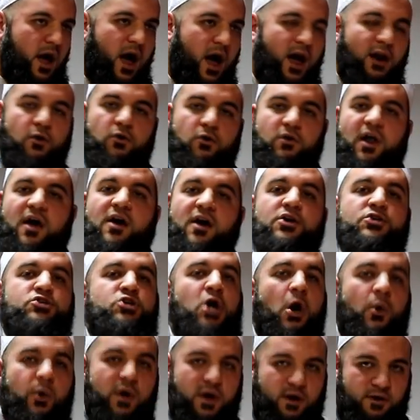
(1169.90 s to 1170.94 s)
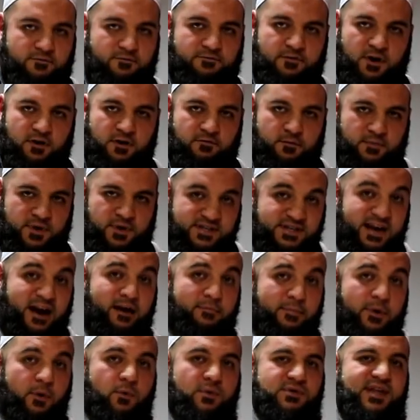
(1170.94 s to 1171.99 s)
I looked like a Joey in front of him. His
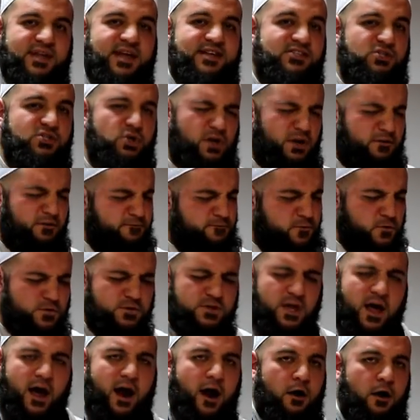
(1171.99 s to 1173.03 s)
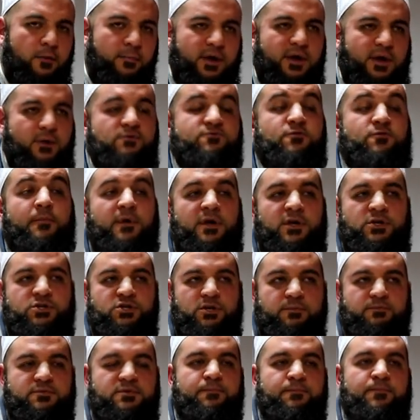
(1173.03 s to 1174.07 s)
Arabic was that solid. Fusha Arabic, he was from
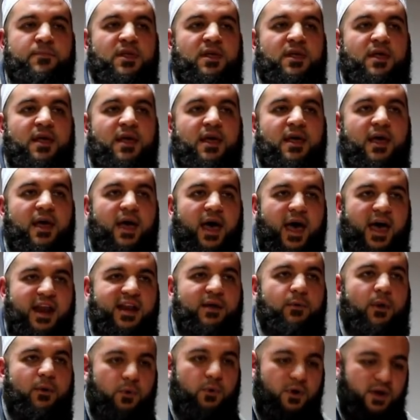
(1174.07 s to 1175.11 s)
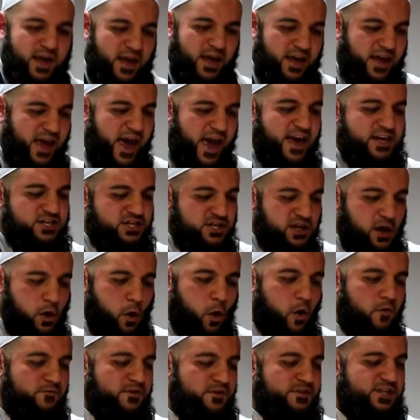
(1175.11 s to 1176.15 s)
Egypt. Anyway, engaging in
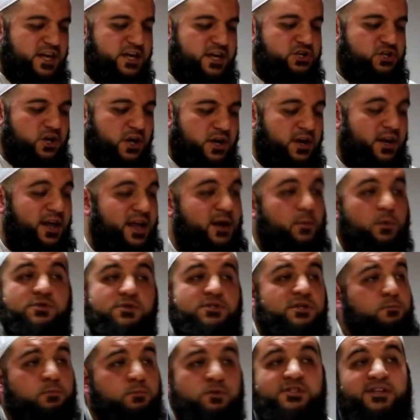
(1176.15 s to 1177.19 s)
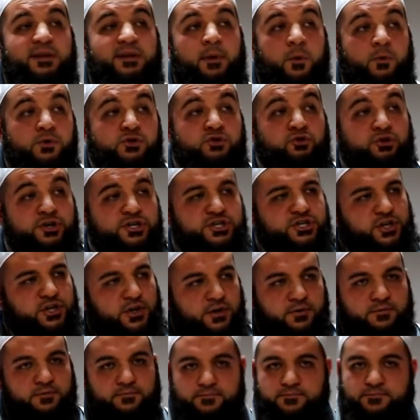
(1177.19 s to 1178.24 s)
conversation, he wasn't Muslim, he was
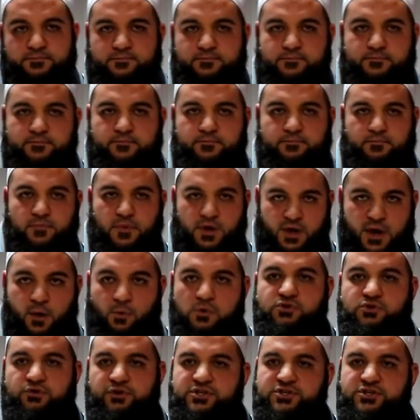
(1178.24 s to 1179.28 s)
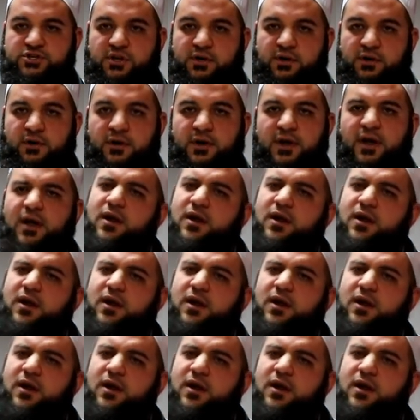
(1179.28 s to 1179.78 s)
Christian. He was Christian.